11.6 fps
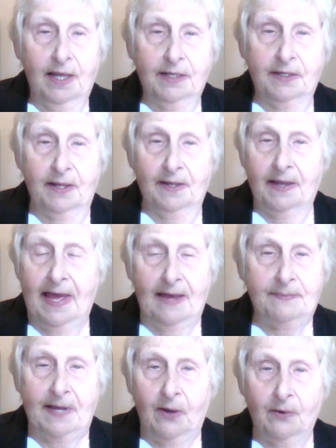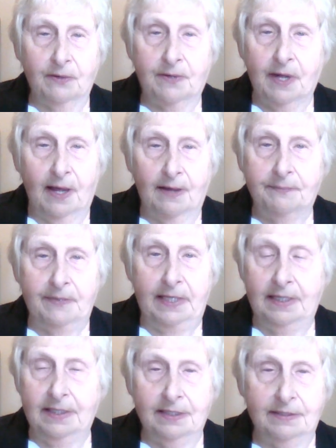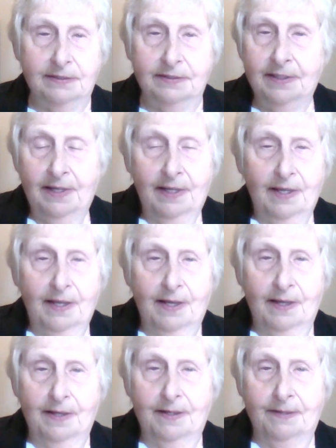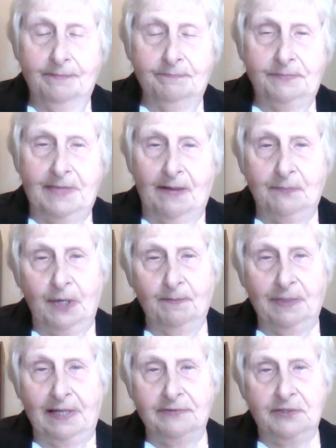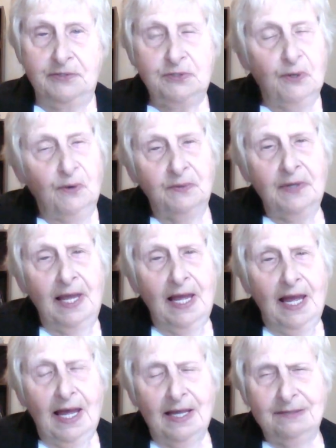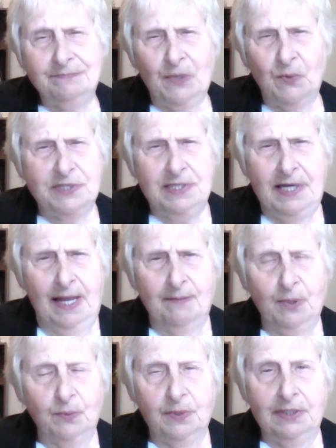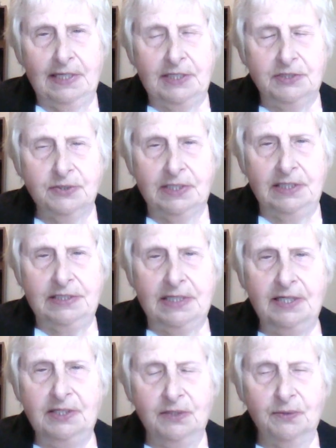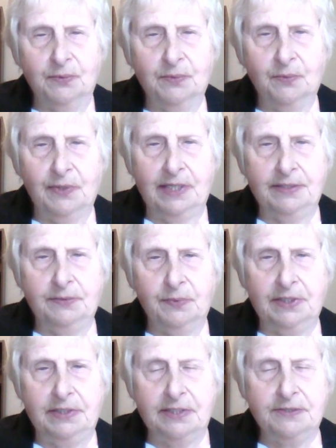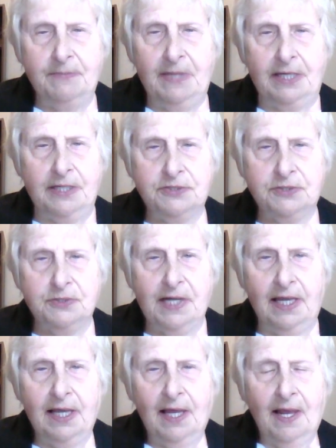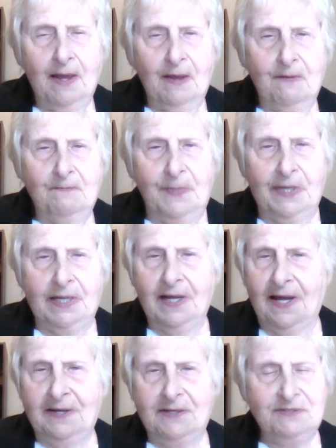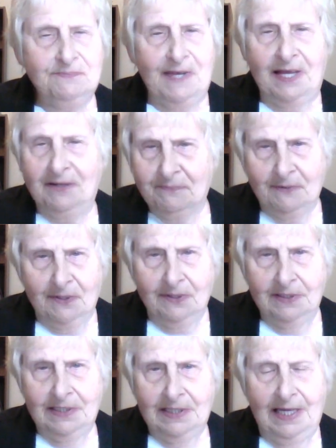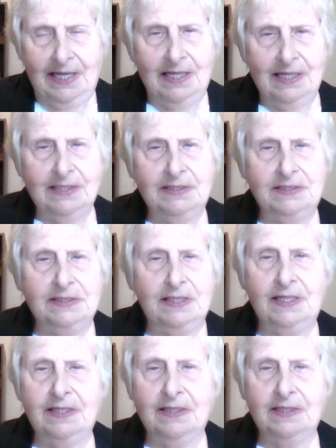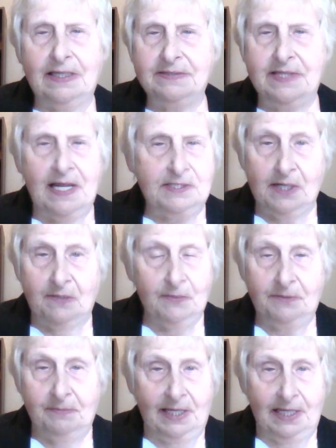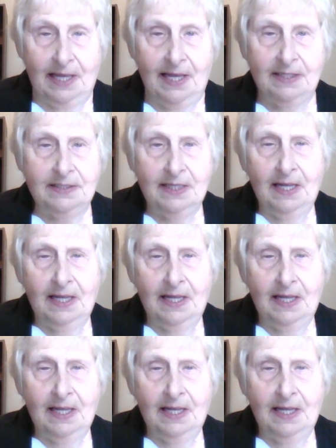a half hour of coughing and um, not very pleasant. So um, I wasn't able really to continue with, with this ministry. But God is faithful, and uh, He's not done with me yet.